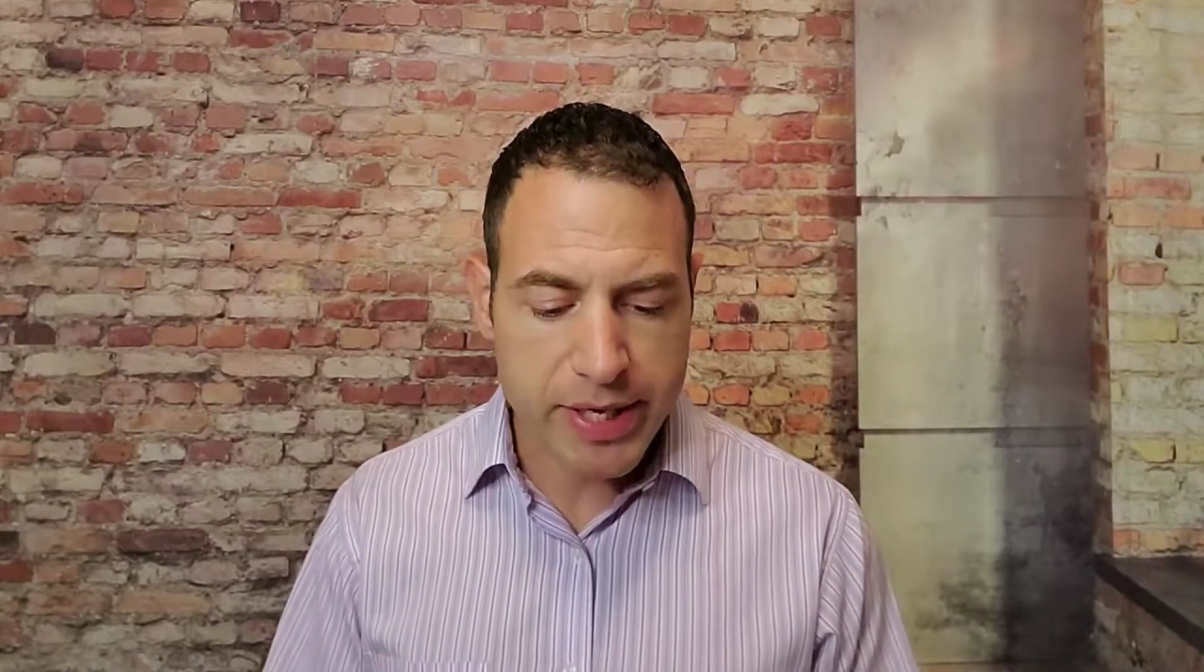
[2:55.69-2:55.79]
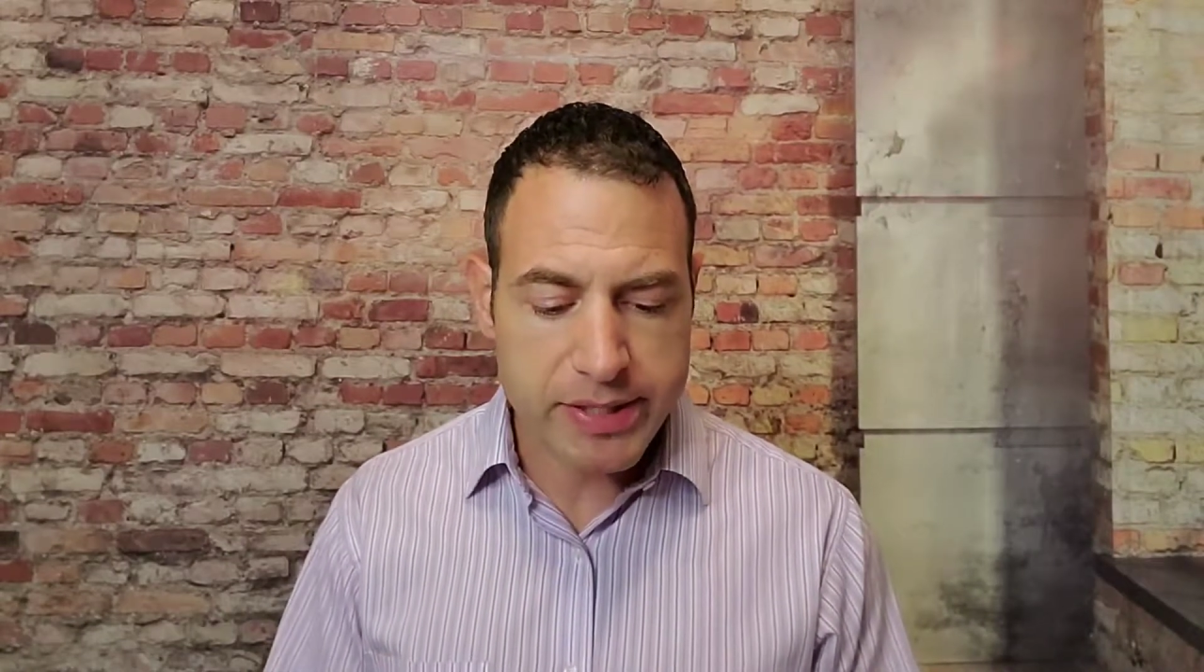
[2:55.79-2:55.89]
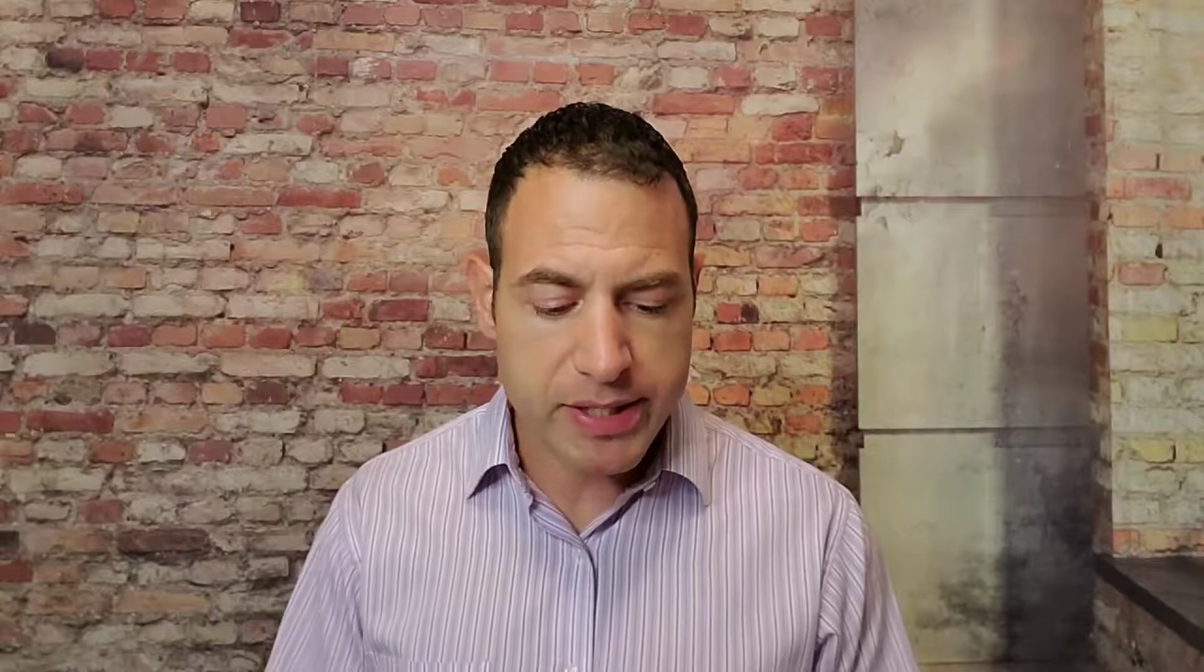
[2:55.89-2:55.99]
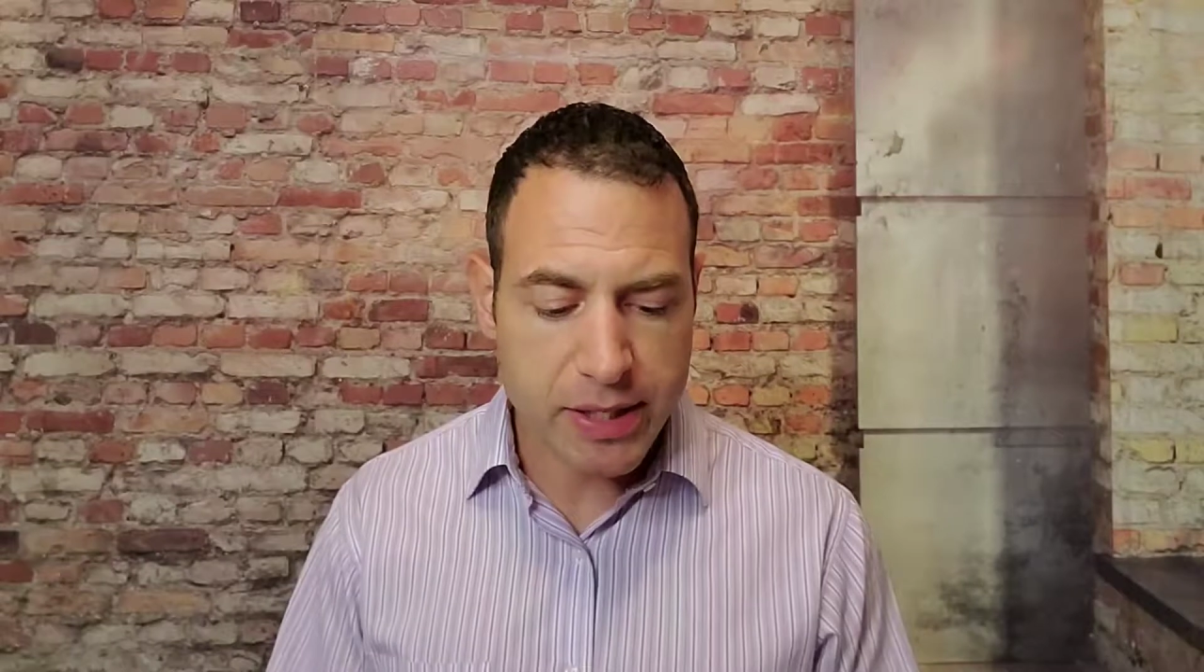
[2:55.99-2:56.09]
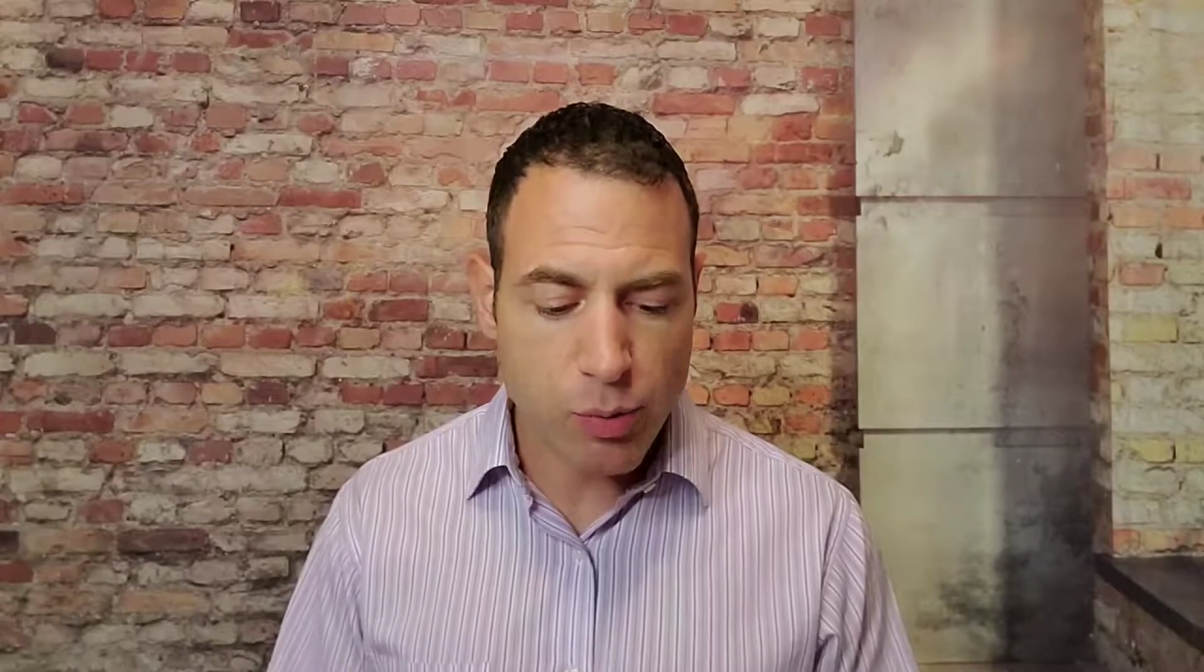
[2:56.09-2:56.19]
they
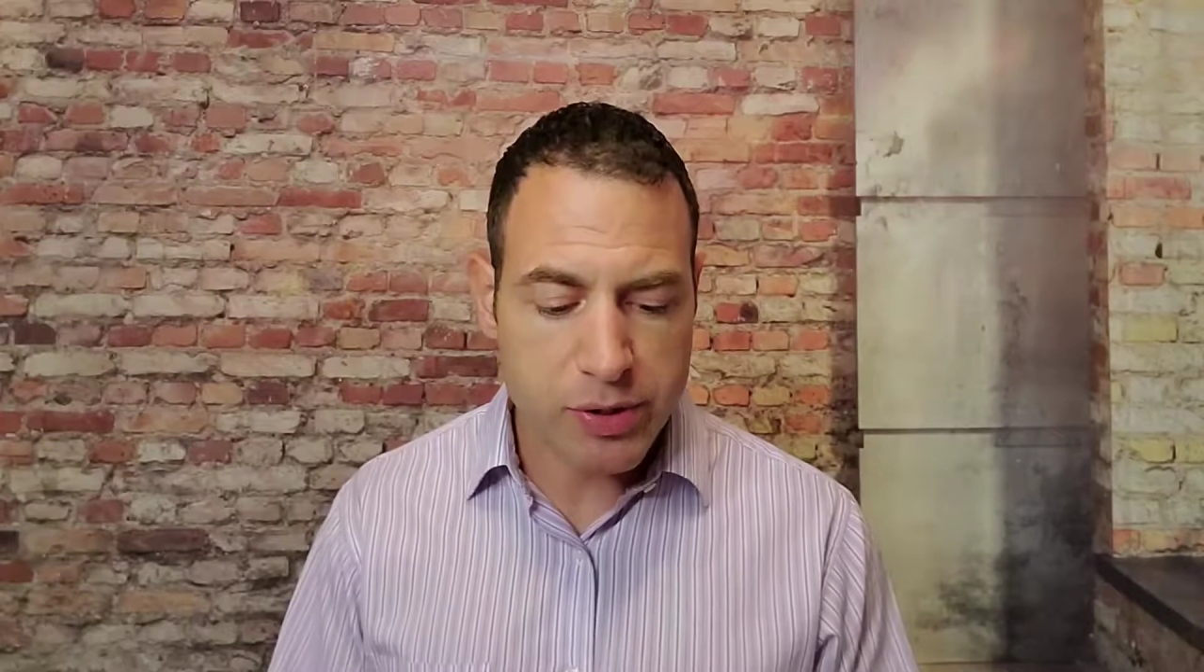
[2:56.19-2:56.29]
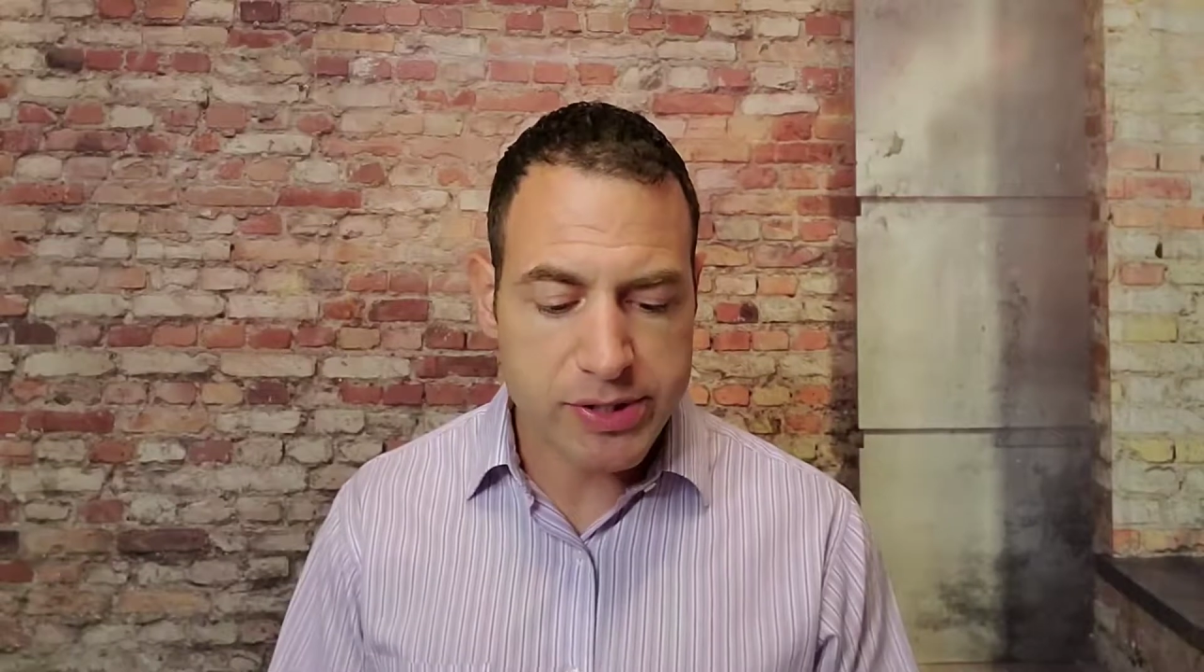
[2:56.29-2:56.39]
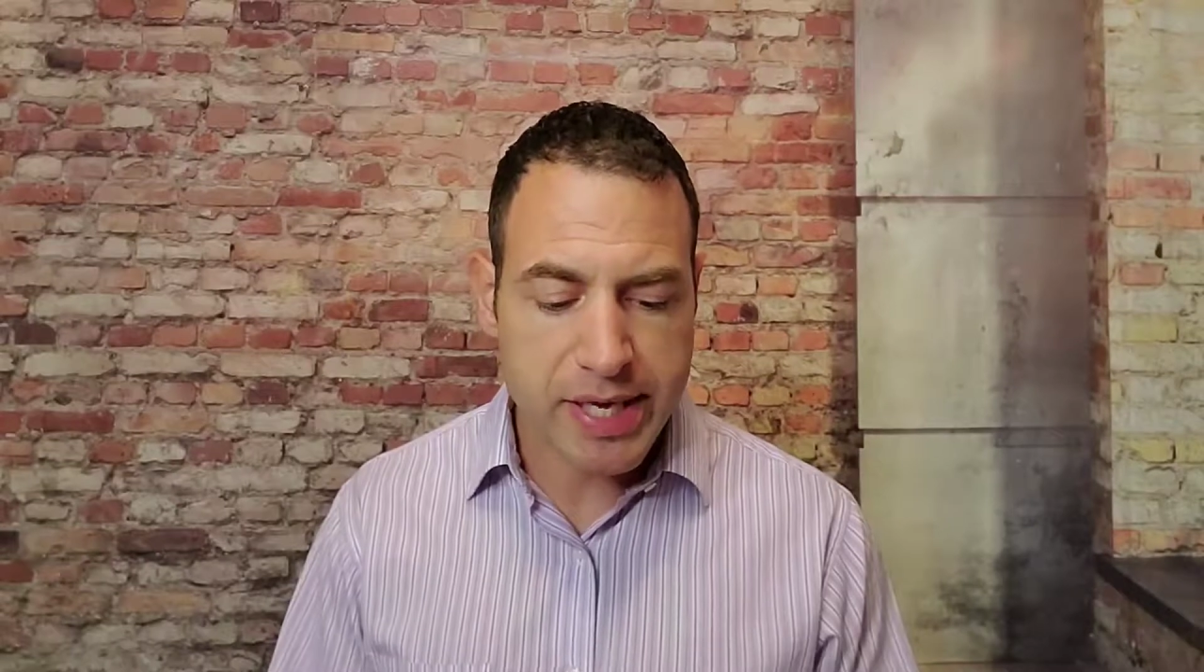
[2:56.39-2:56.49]
did was